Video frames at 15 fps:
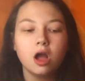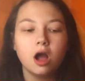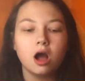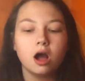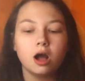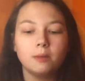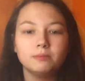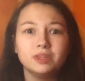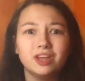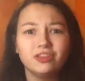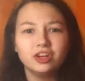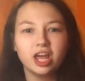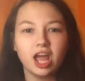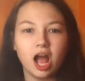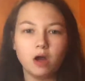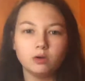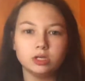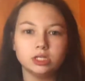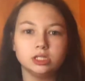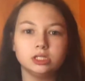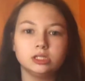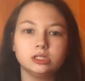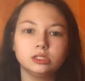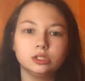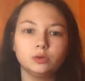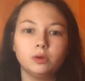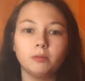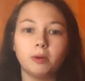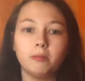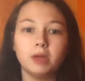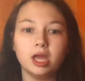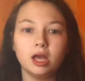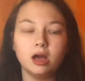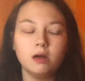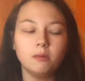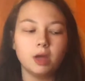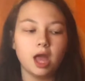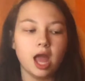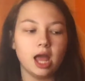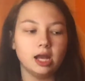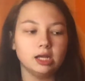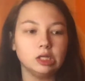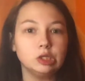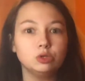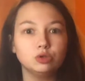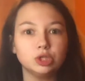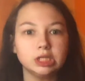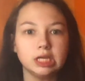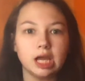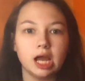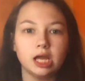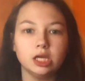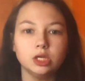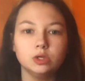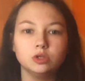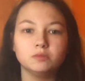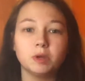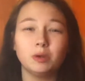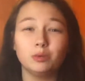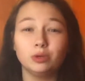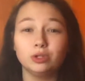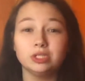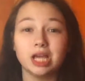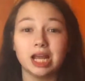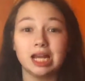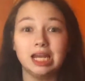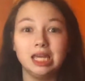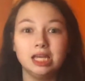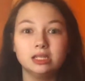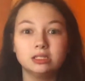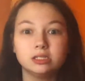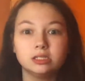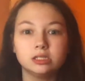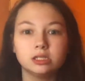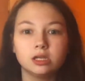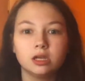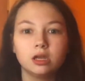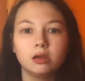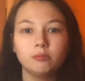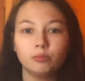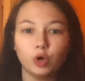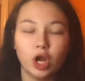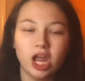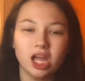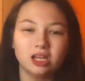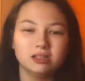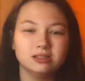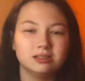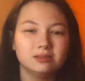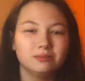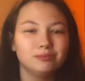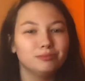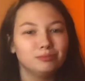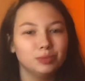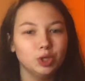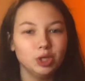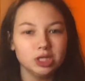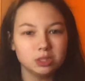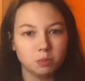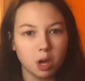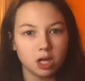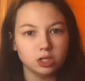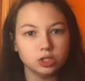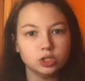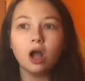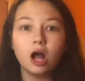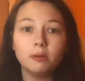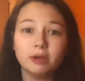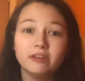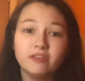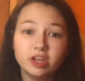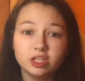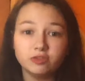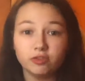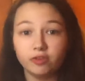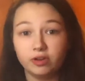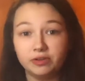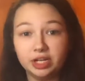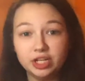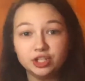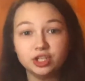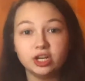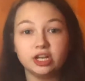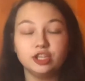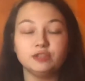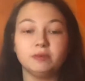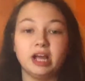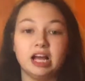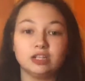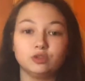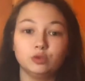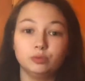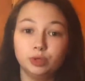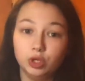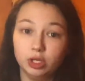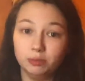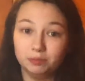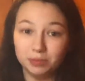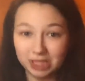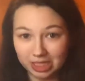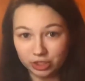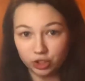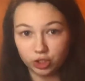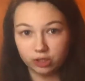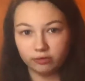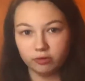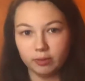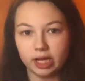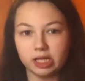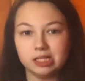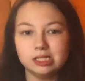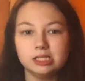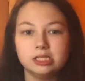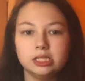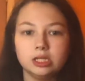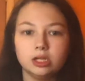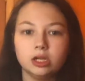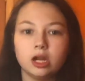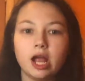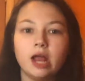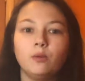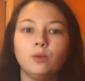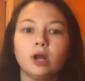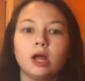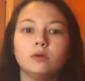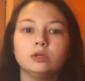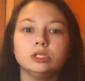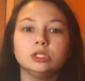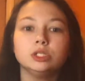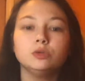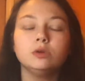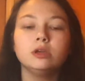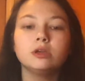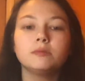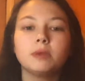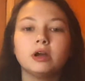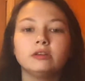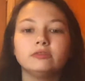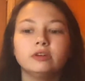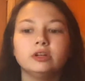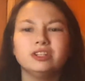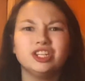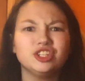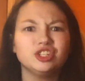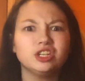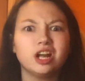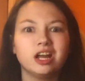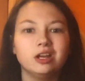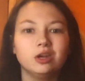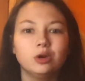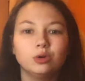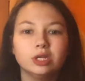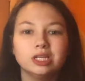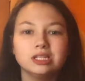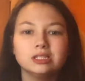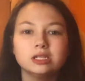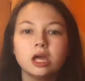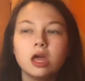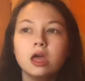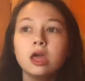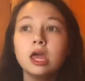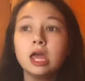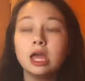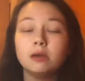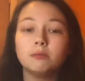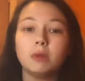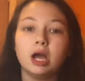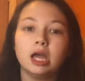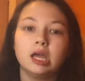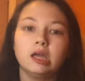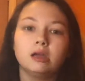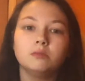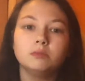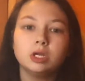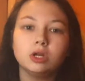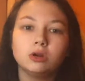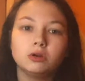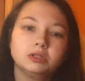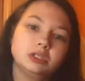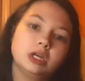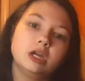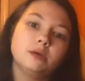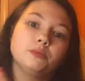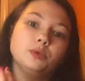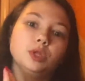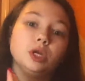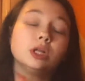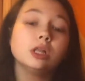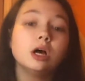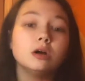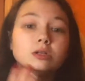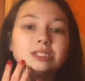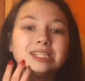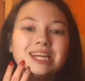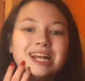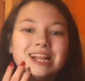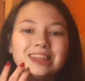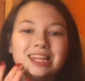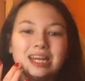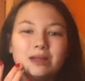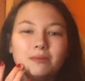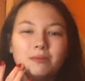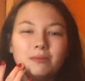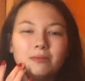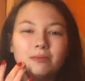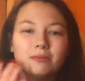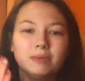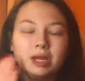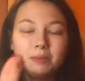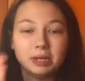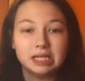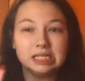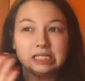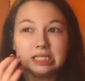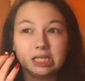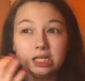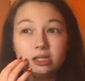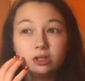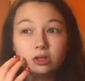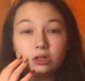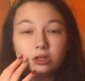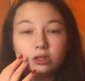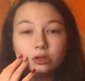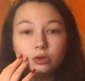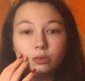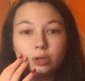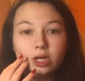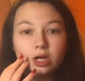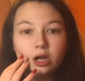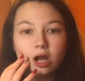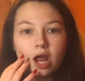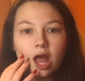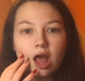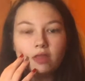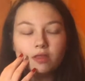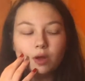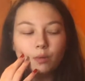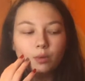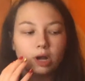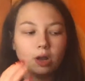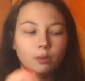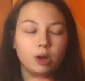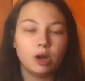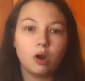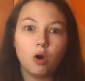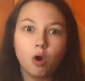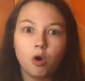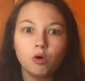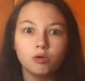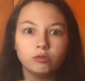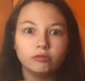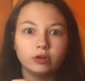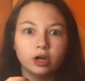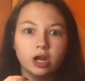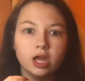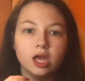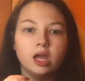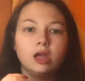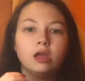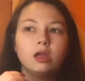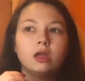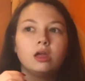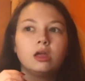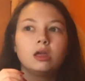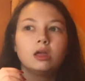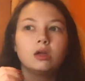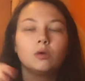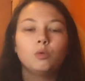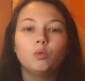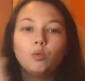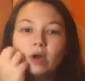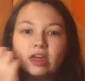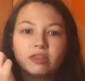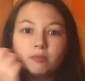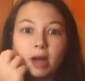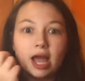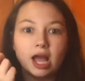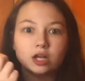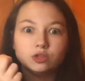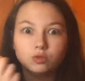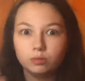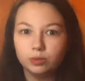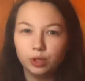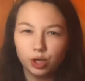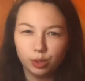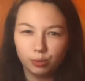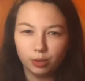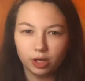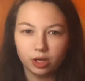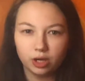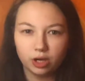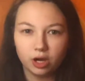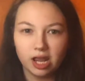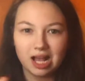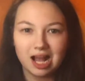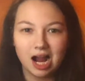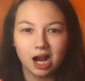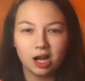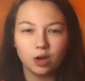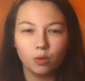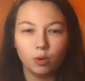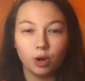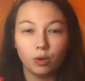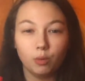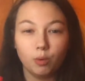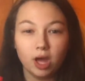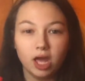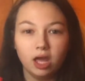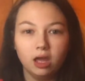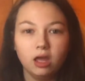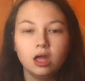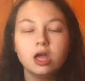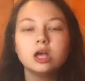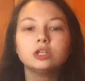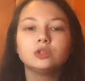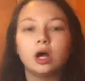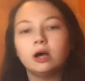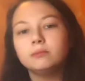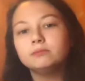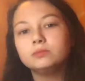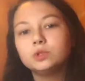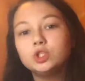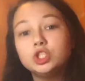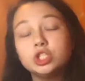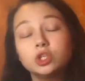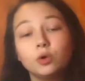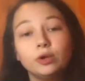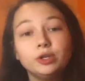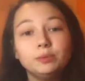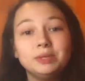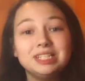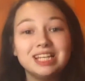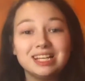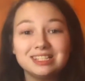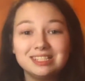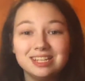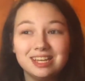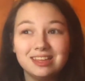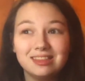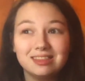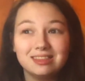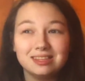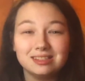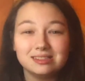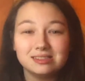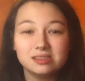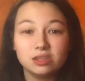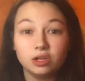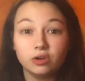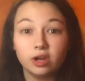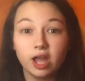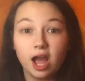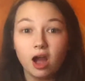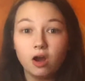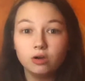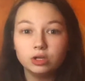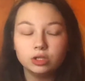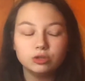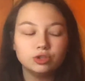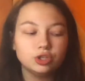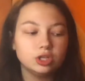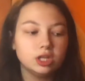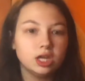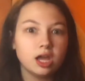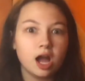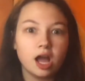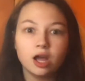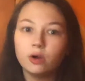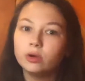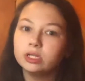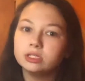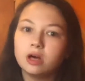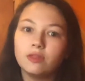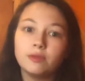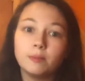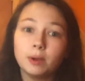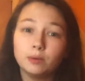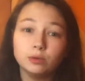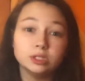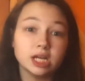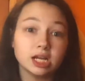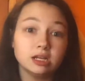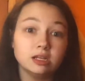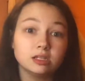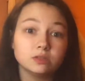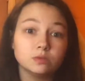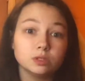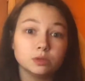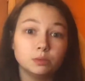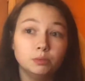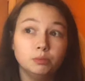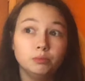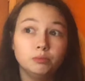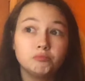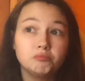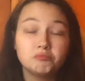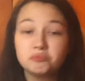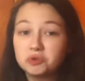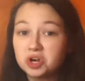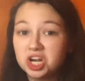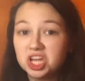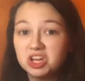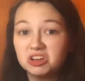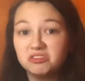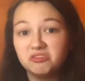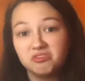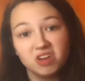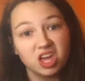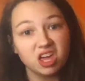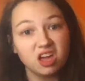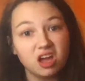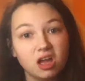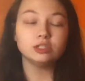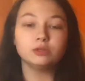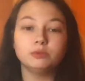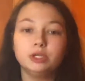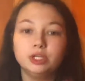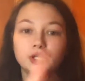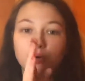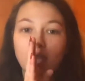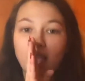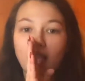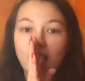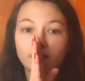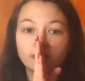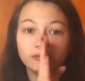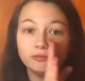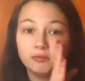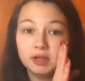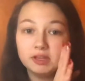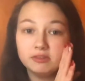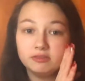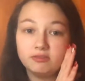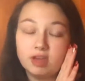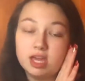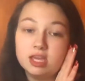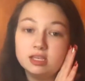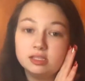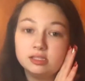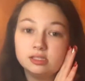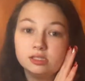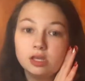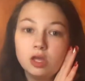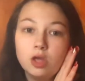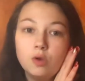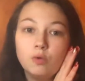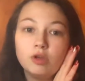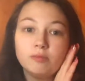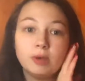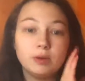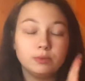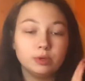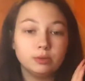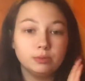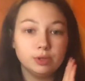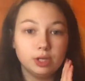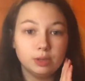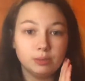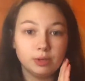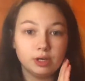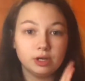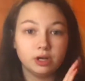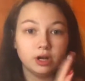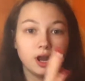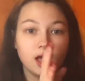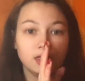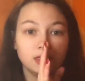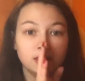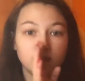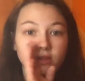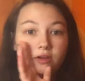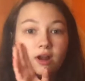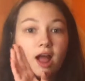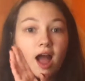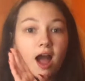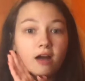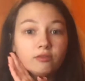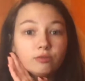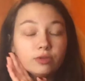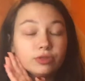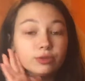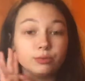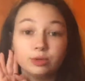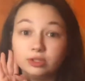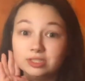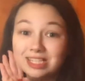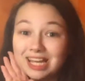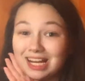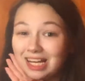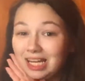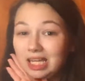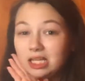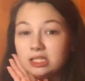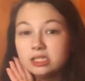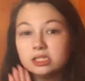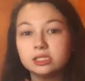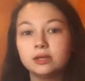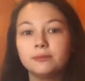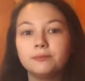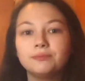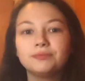The other day I was doing my makeup, and usually I use my Real Techniques brand beauty sponge on my face for foundation. I use my actual Beauty Blender for my concealer, and when I was doing my foundation, I noticed in my mirror, I was looking up really close, that it made my skin look a little weird, and then when I went over it with my actual Beauty Blender, it kind of went away. So I'm just going to be testing this theory out. Usually I always thought that my Real Techniques was a pretty good fake. So I'm going to do half of my face with my Real Beauty Blender and the other half with the Real Techniques.